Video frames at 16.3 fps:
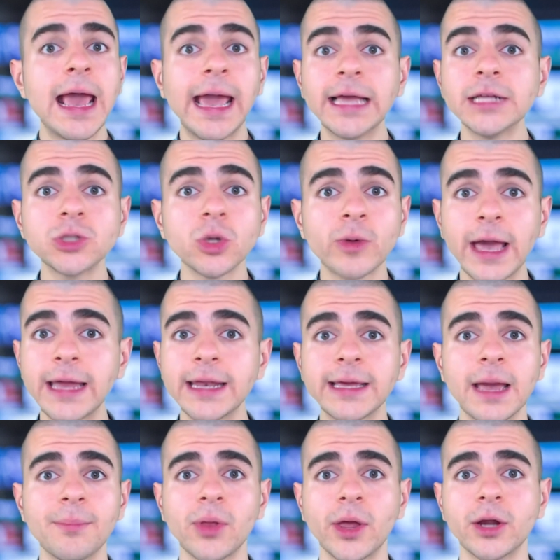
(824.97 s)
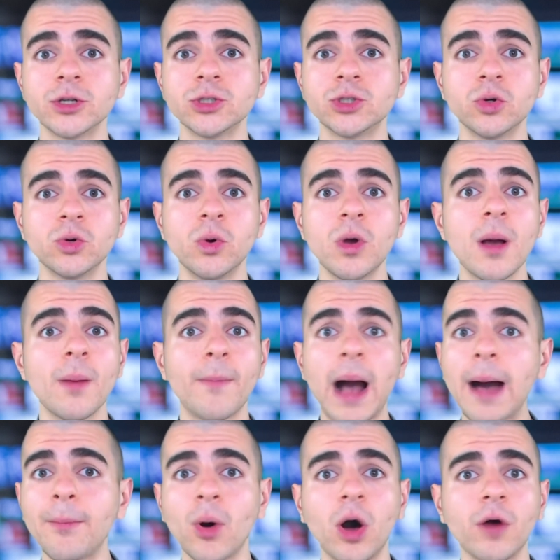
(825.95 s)
It's okay to get players who
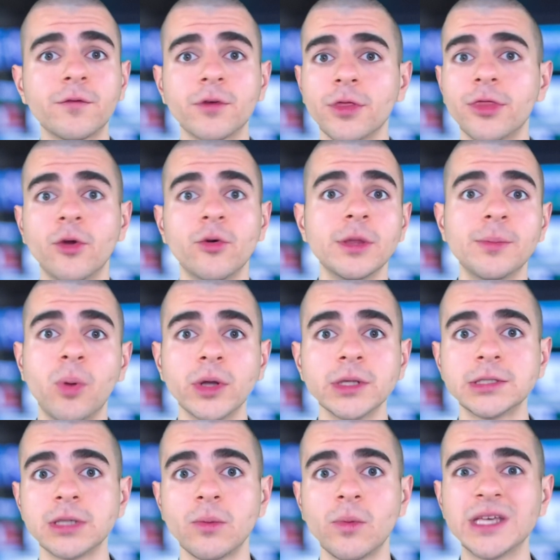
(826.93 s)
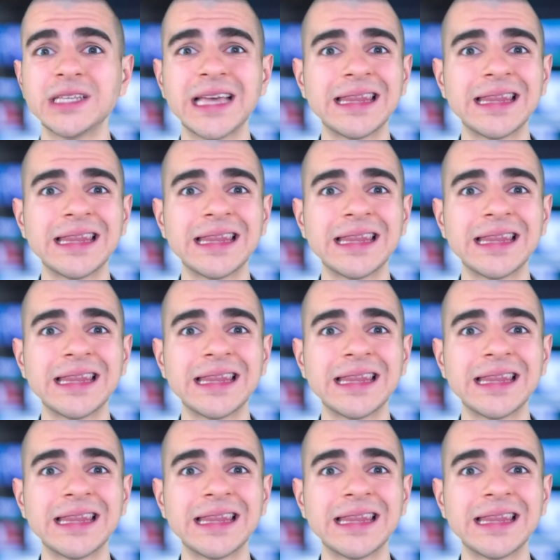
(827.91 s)
pop off for 30 points some weeks